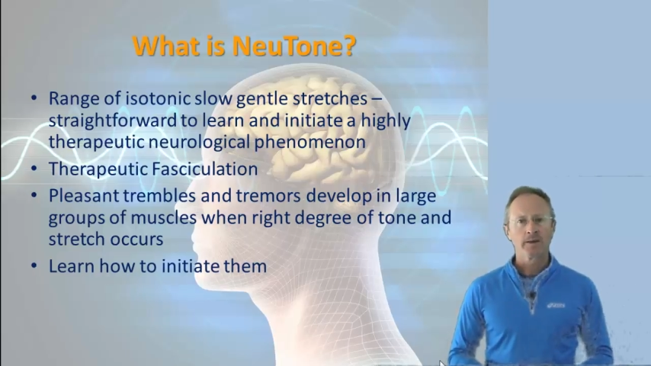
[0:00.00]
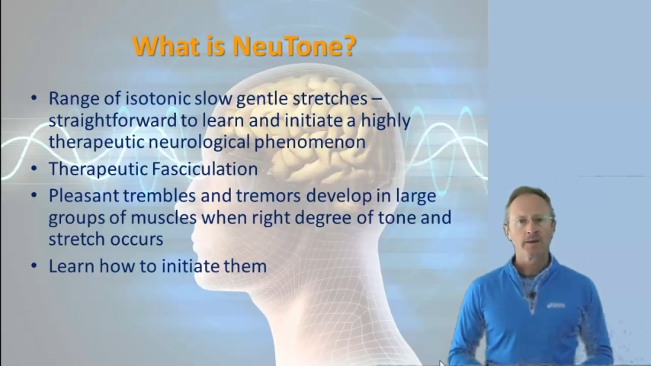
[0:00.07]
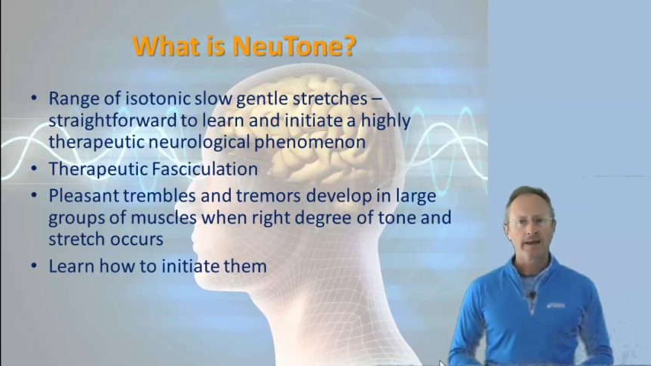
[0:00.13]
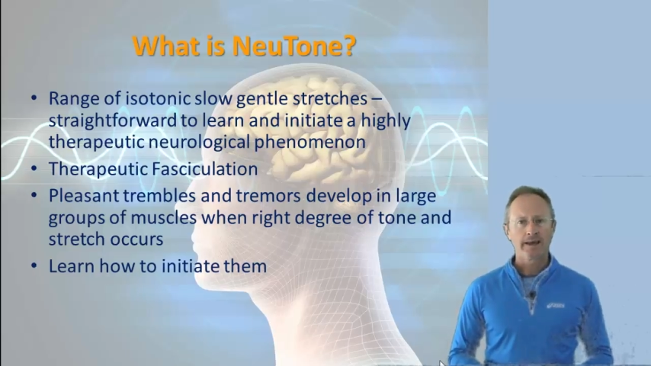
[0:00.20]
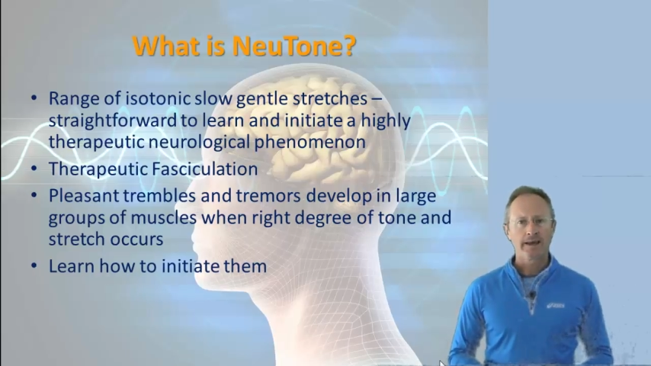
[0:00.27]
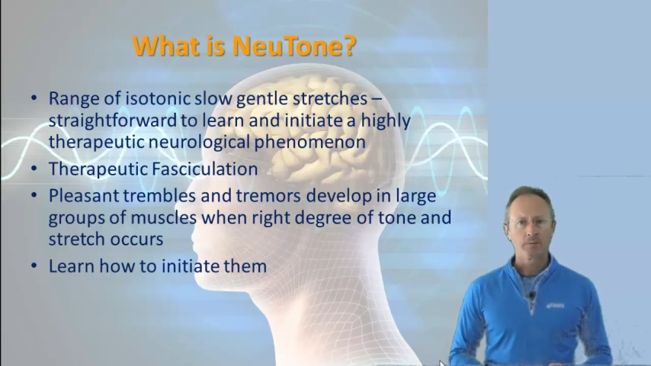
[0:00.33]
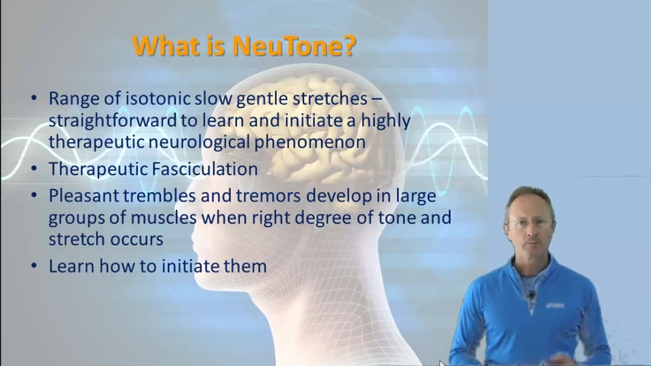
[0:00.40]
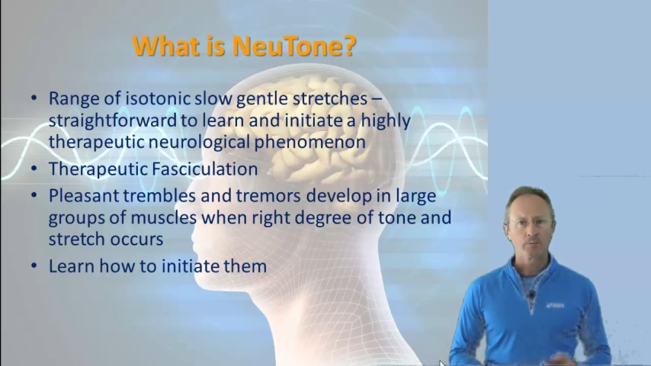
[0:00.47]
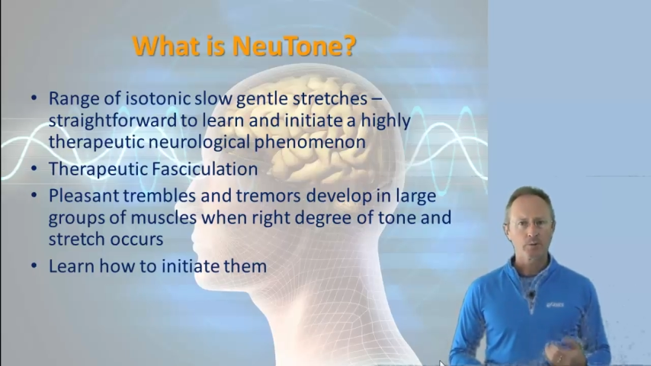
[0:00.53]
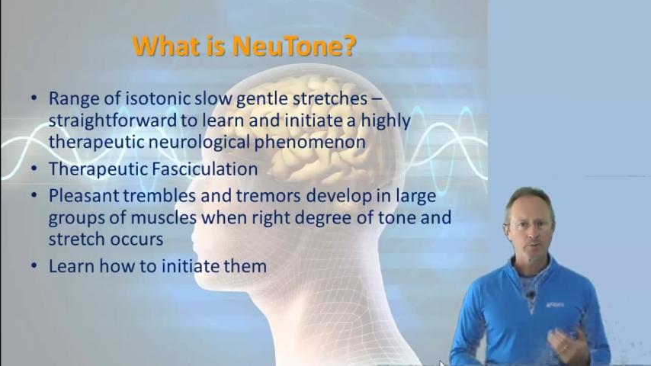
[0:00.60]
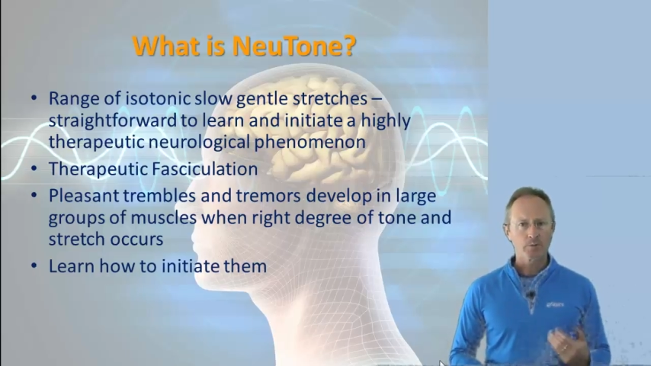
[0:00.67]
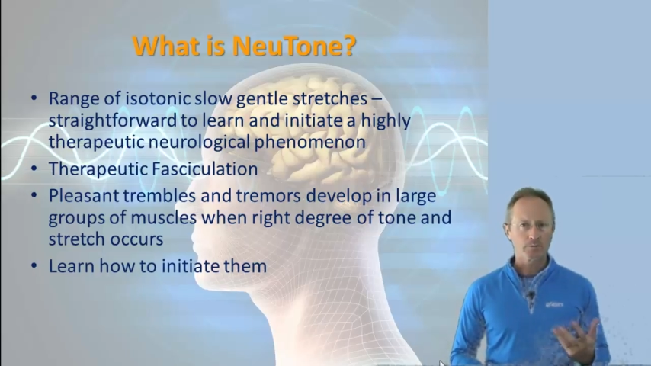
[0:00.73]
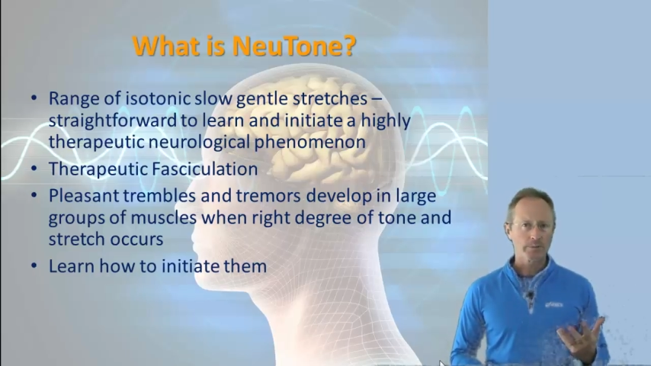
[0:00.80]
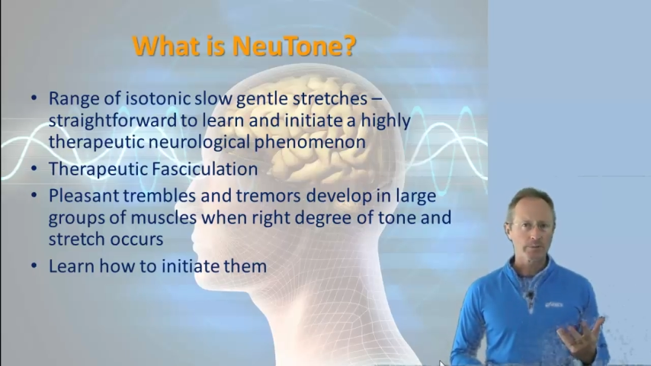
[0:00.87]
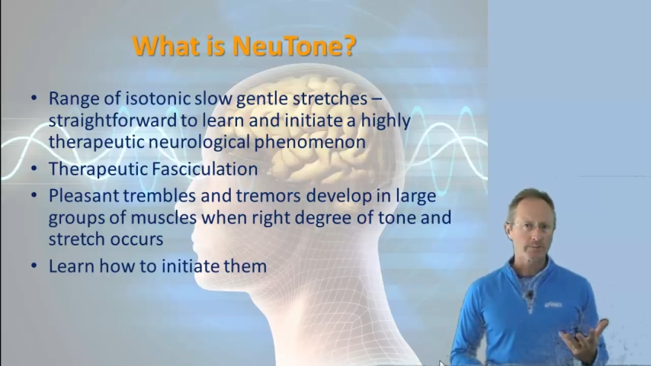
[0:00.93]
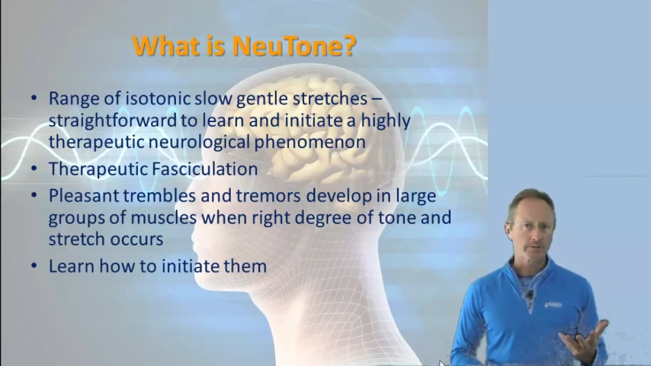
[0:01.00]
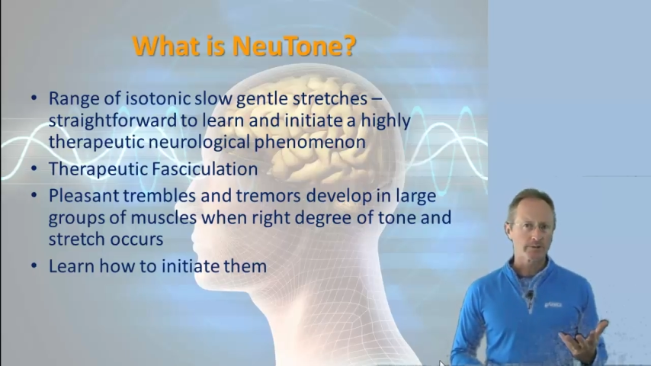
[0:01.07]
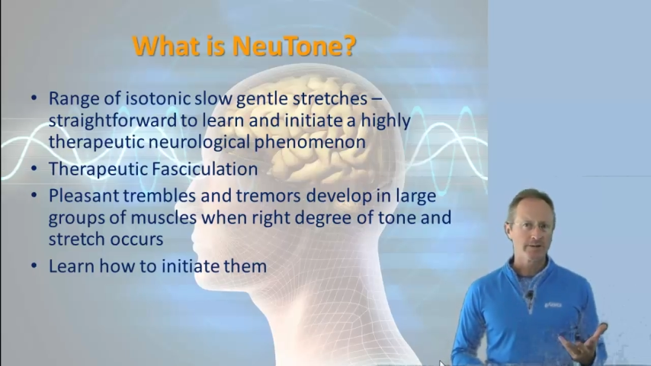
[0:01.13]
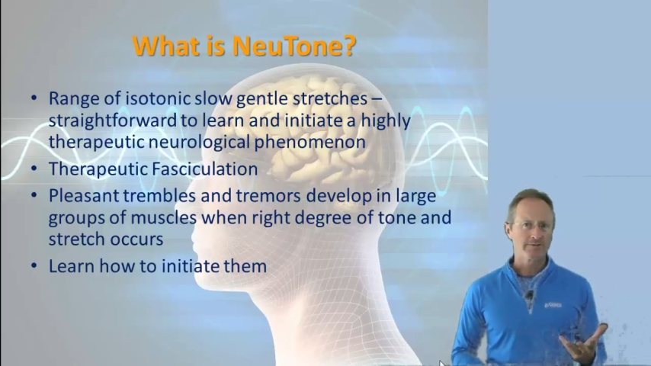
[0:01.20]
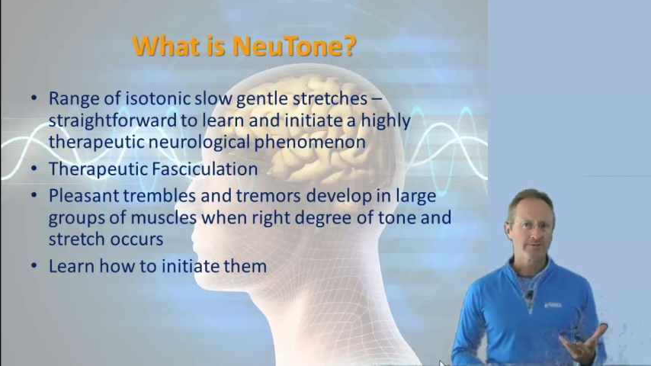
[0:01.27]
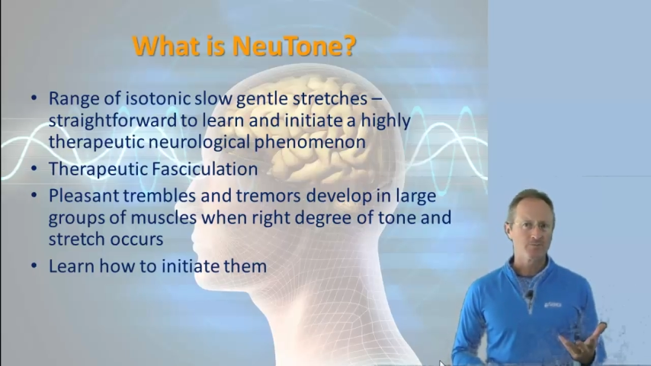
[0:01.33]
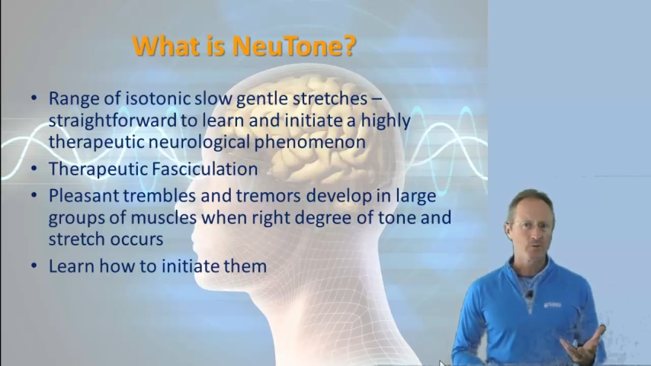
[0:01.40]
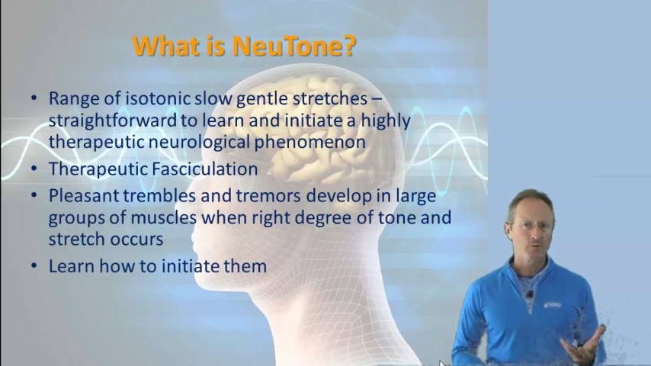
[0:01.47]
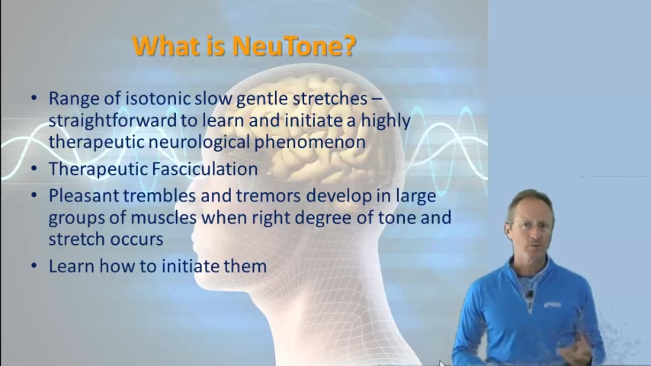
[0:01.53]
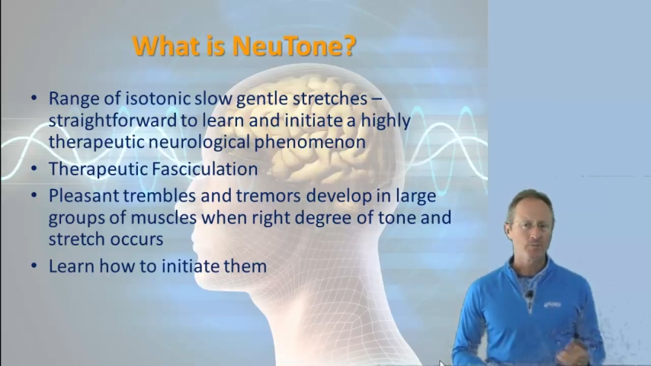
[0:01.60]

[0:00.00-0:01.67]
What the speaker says: and perhaps even more